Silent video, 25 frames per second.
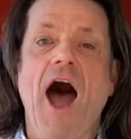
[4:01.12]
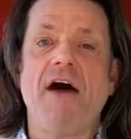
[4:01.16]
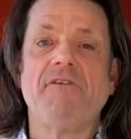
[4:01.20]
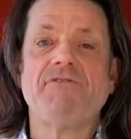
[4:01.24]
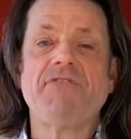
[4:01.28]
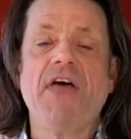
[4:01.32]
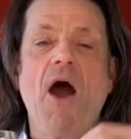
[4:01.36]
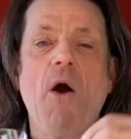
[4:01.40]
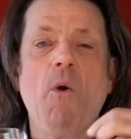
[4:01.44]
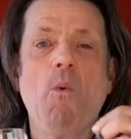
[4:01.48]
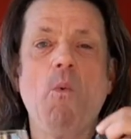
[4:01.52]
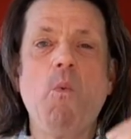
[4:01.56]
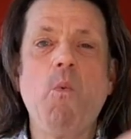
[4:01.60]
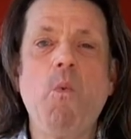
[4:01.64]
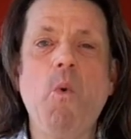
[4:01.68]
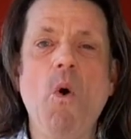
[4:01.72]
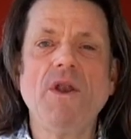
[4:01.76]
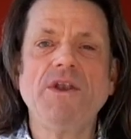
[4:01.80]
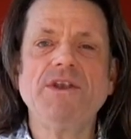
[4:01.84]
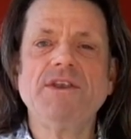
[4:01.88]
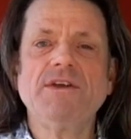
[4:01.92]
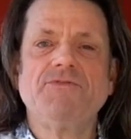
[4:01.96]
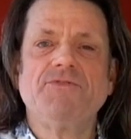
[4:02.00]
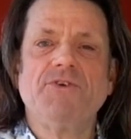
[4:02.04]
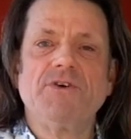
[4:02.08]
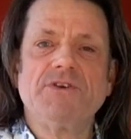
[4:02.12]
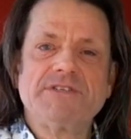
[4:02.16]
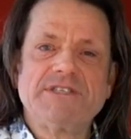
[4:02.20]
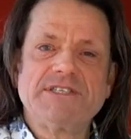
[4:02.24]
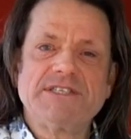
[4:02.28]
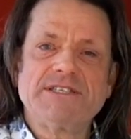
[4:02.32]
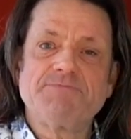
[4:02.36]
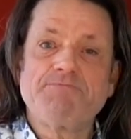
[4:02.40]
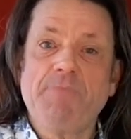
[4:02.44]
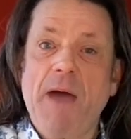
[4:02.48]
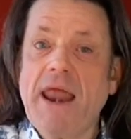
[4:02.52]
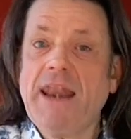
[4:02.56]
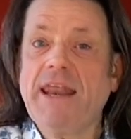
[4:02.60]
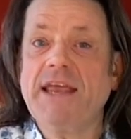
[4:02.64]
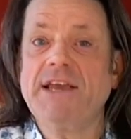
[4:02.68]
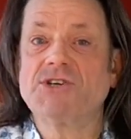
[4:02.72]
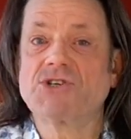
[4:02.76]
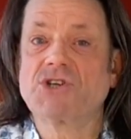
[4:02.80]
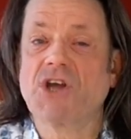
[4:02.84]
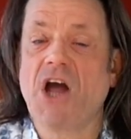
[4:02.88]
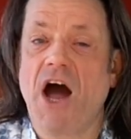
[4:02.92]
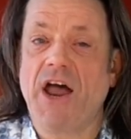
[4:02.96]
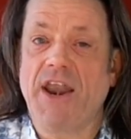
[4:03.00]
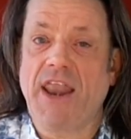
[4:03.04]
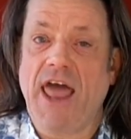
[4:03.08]
of that wonderful
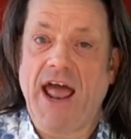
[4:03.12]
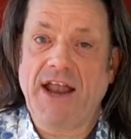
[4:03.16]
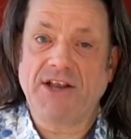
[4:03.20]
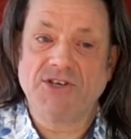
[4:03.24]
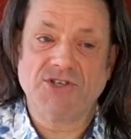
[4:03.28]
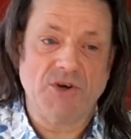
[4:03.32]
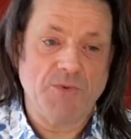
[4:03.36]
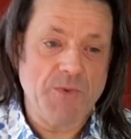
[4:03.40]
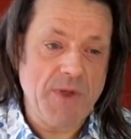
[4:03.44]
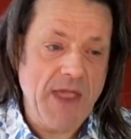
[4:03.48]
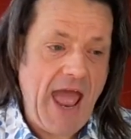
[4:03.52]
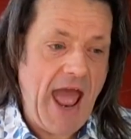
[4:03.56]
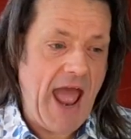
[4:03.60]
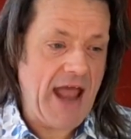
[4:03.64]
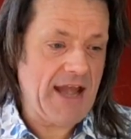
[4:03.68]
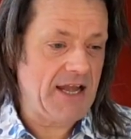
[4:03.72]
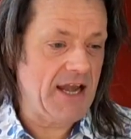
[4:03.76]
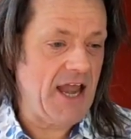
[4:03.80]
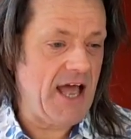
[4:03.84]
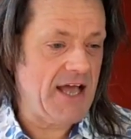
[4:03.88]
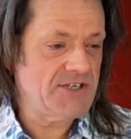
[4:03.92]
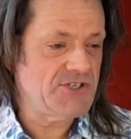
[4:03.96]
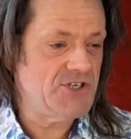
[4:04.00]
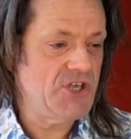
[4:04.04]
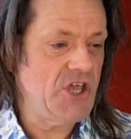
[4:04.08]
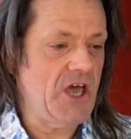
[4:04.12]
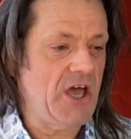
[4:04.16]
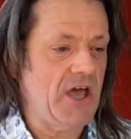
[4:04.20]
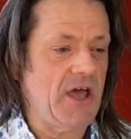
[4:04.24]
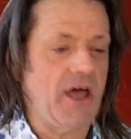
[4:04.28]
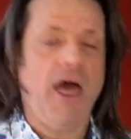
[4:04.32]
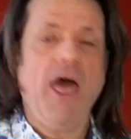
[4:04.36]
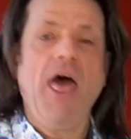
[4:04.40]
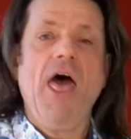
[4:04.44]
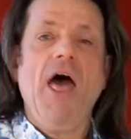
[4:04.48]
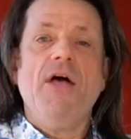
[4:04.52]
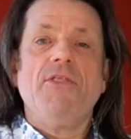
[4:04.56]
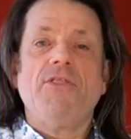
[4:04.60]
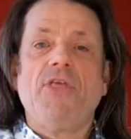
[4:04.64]
Spanish Garnacha we had last year,